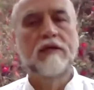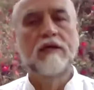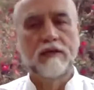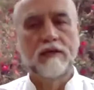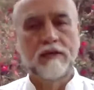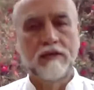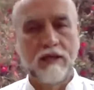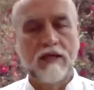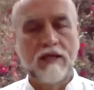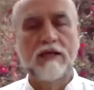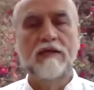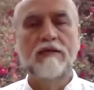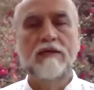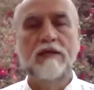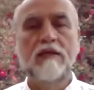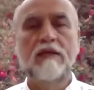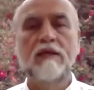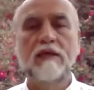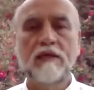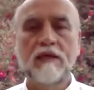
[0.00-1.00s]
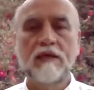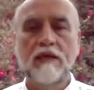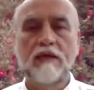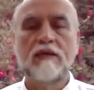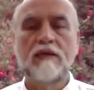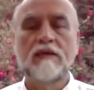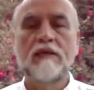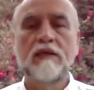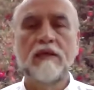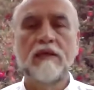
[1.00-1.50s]
again and
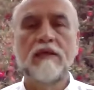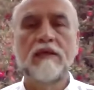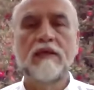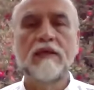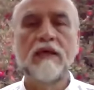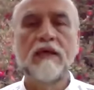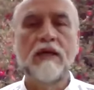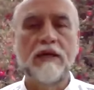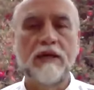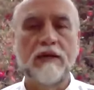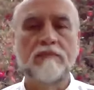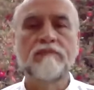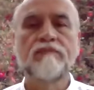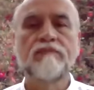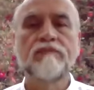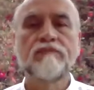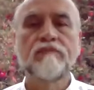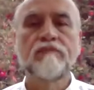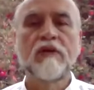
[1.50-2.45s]
again and again.